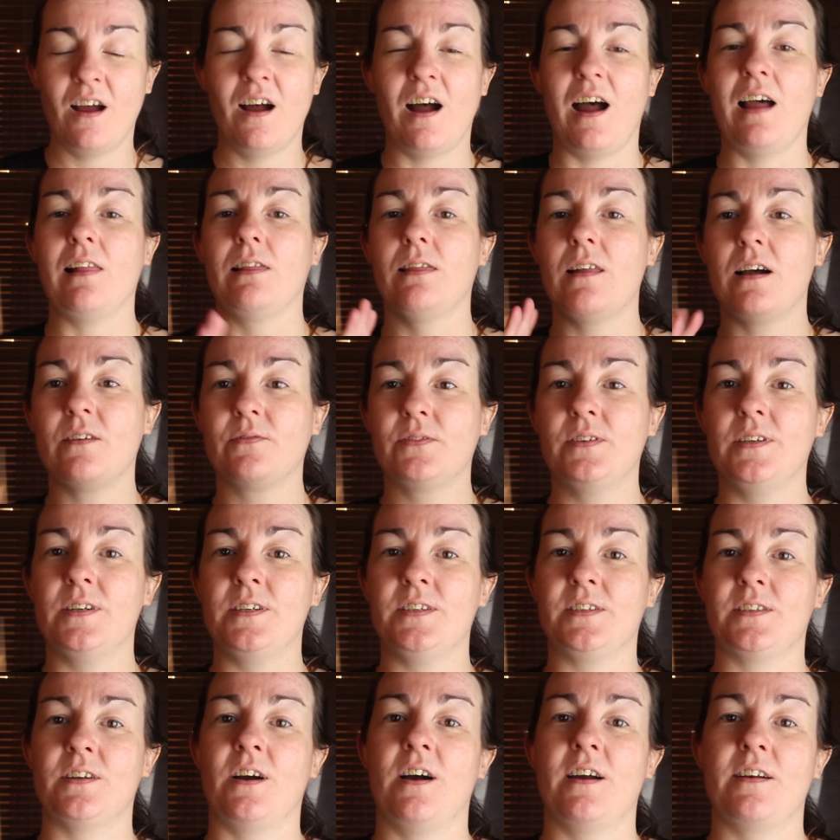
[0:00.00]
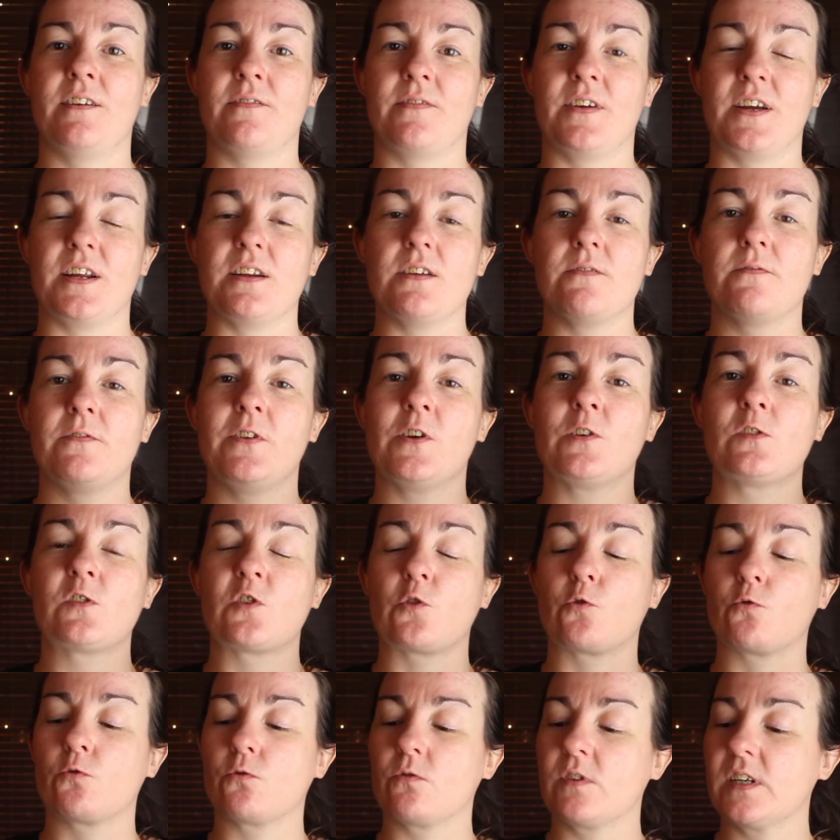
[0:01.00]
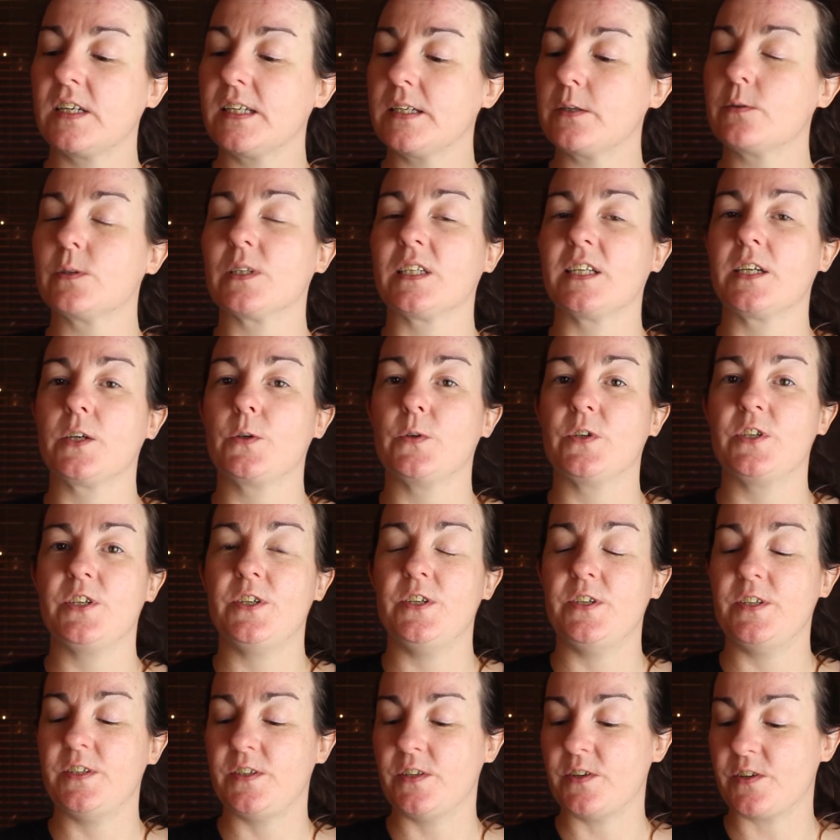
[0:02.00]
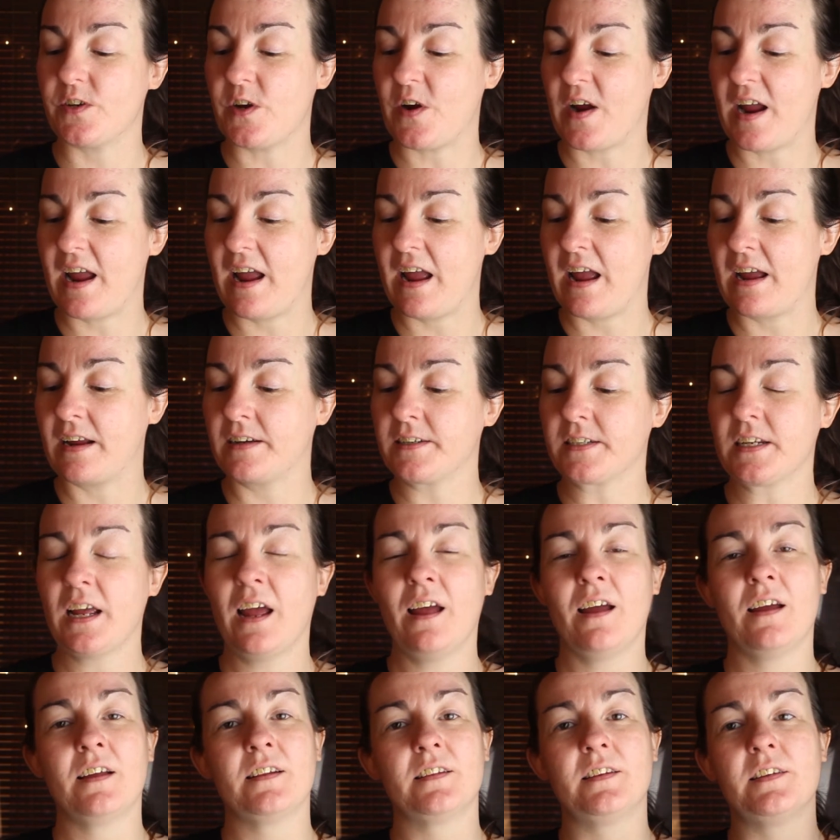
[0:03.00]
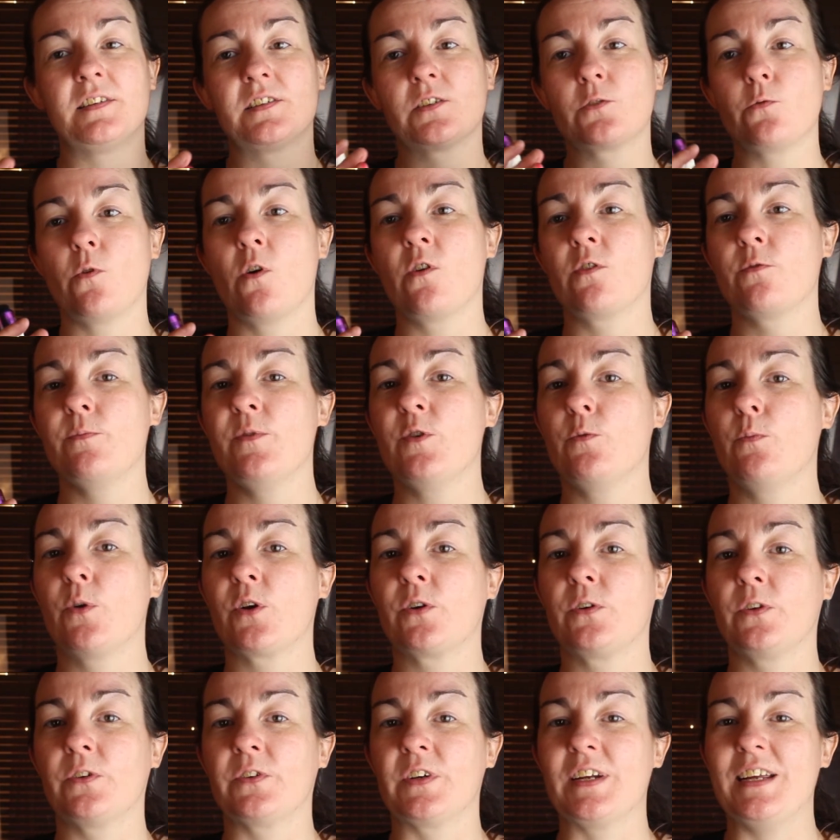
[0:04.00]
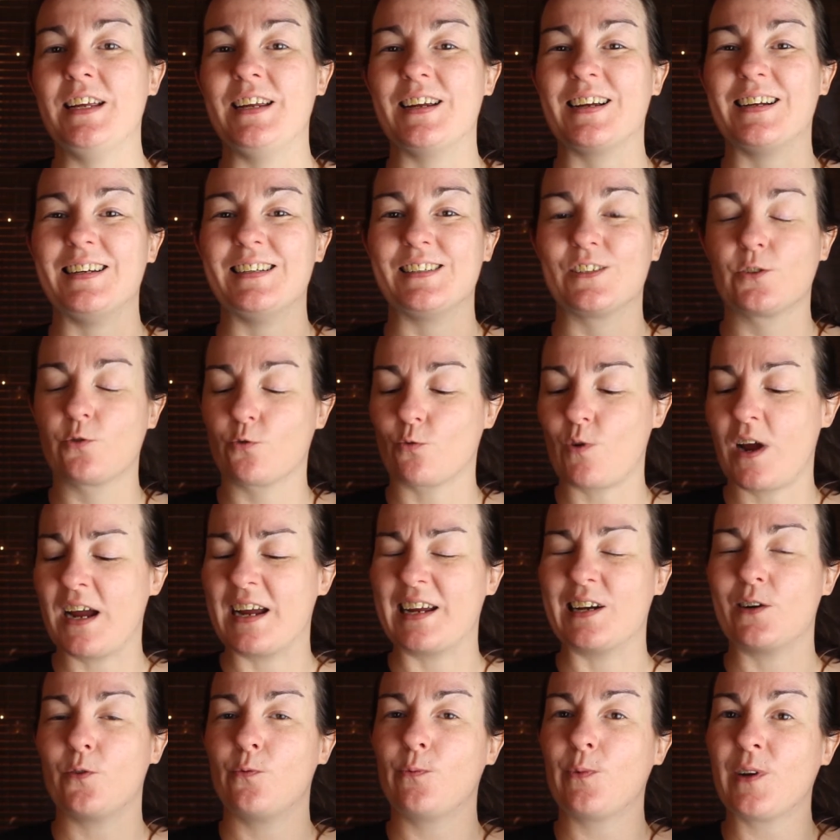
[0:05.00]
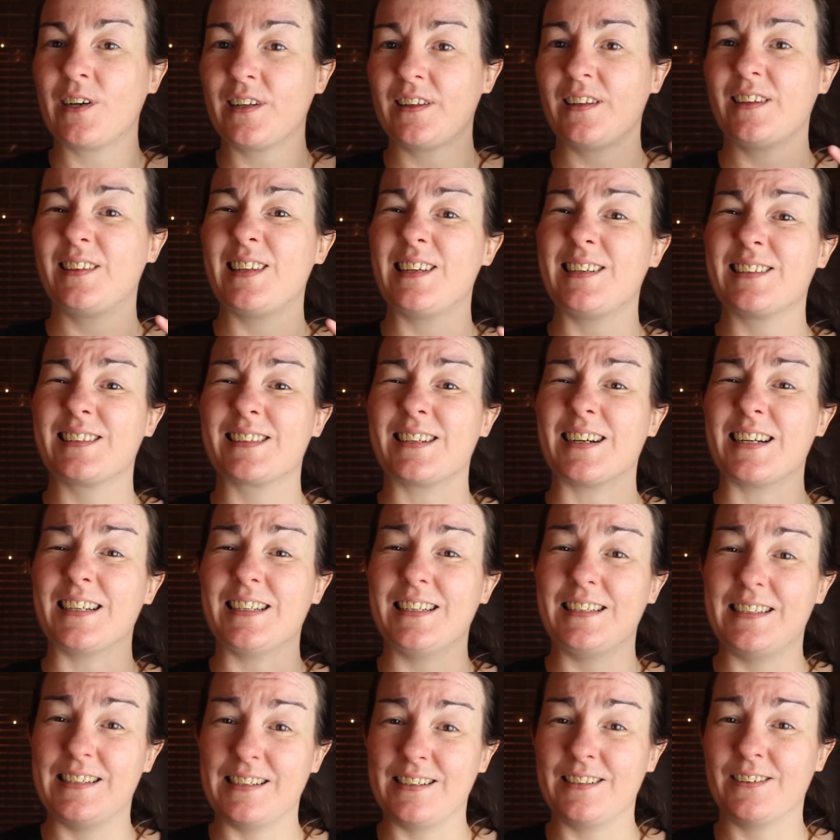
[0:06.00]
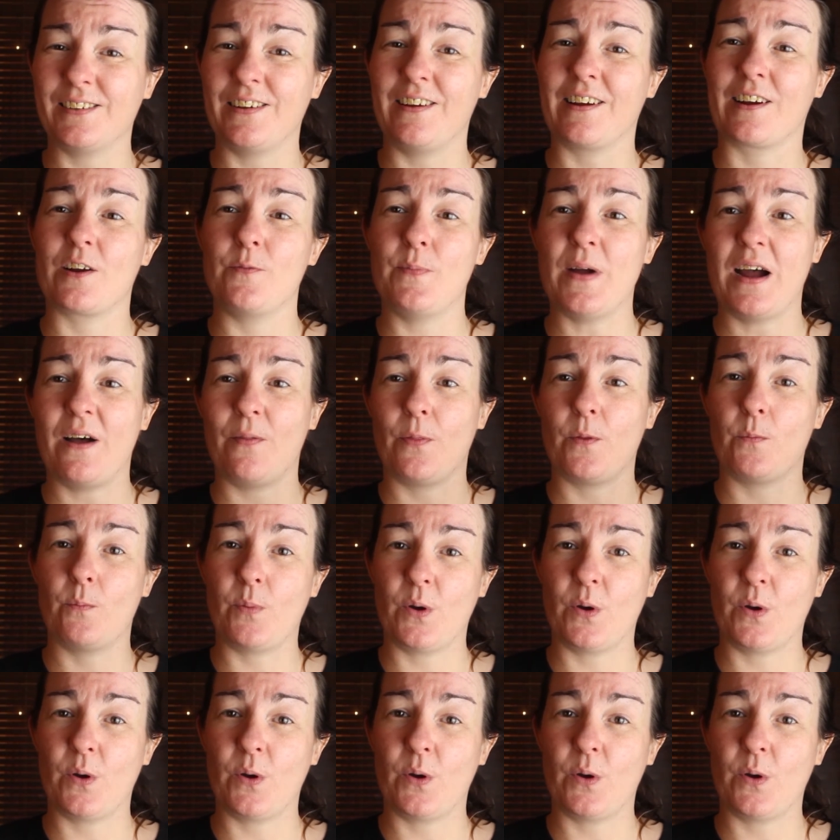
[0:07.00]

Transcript: I love the design of it. It feels really, really good to use in your hand. The Squonk Meal bottle on here is great. One of the things that I didn't like about the